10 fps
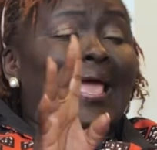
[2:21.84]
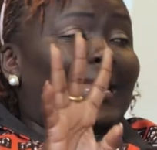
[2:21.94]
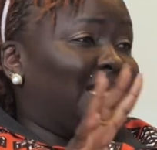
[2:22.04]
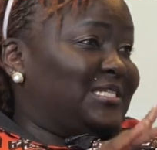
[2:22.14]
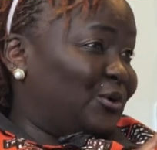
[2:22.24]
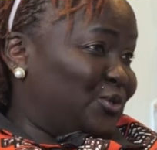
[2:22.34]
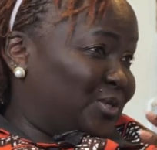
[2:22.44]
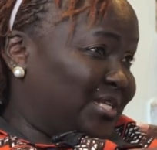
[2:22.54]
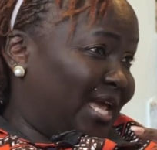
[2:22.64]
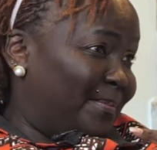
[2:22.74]
I learned how to
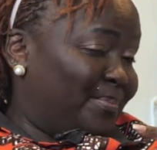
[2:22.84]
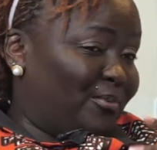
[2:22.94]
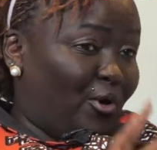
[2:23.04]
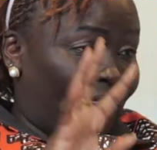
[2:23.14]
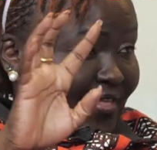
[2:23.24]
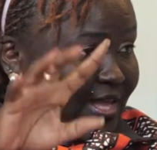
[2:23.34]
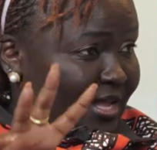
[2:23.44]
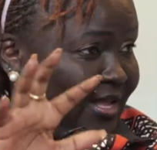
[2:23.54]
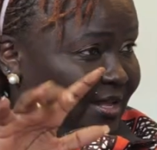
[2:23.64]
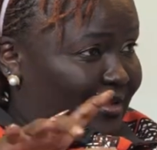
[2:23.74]
type on
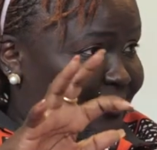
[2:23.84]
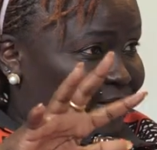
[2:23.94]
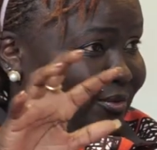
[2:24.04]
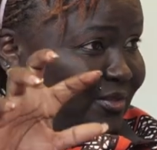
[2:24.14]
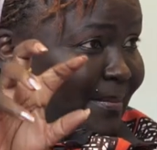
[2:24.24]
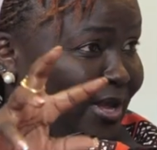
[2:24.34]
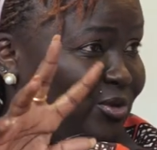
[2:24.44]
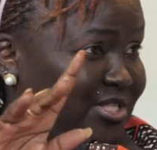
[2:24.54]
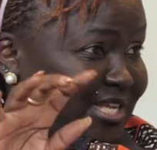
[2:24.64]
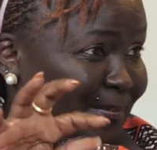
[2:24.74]
the, you know, the
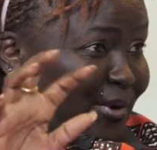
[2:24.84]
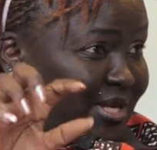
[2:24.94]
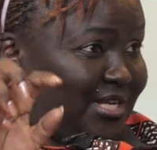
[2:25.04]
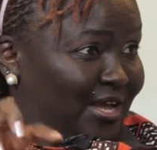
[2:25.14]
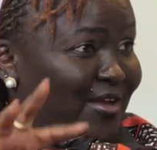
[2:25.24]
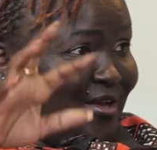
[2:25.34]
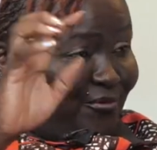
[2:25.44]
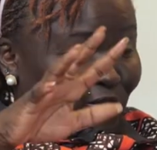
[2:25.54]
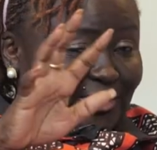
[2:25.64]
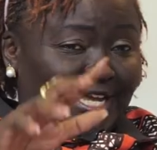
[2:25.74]
manual typewriter.
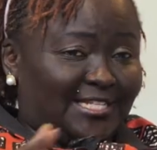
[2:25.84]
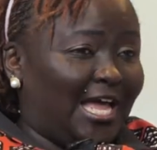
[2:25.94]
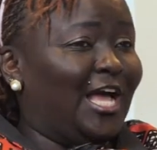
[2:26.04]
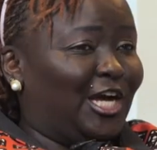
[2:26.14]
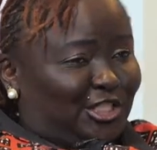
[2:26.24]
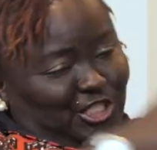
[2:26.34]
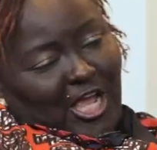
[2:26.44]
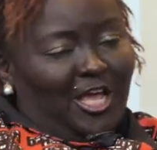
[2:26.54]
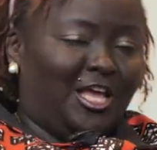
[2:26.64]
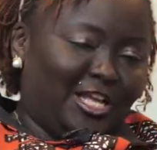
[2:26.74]
For Tata,
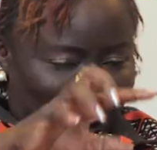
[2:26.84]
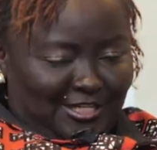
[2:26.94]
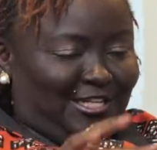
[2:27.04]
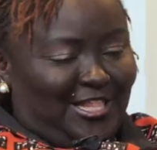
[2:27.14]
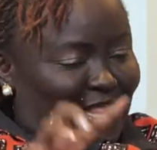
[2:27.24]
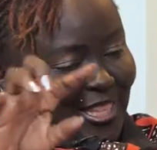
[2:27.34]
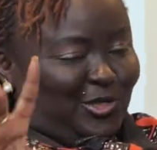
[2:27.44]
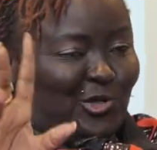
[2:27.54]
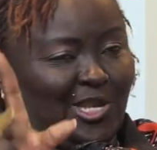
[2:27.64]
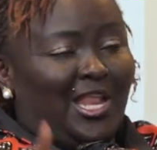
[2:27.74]

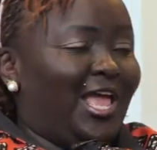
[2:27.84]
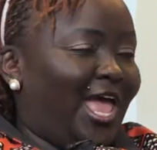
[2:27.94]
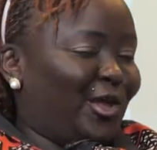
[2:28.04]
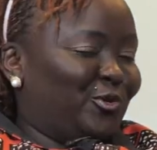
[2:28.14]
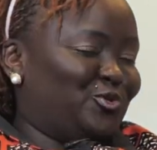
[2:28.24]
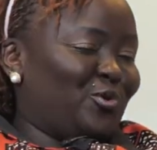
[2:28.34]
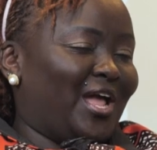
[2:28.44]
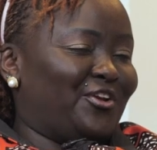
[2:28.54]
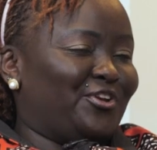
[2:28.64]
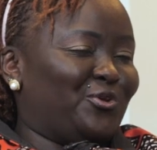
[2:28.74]
that one. I could do
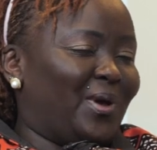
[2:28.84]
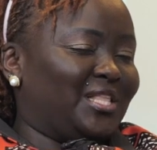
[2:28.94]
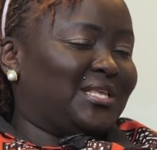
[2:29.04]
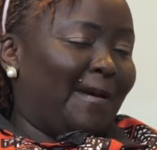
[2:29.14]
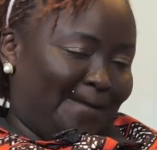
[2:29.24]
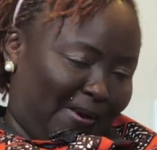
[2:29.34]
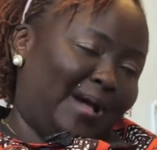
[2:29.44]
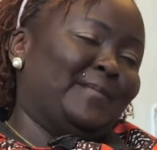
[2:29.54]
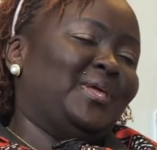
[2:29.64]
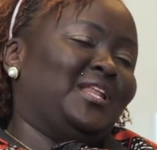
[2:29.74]
100 words
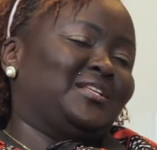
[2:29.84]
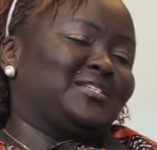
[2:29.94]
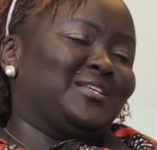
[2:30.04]
per minute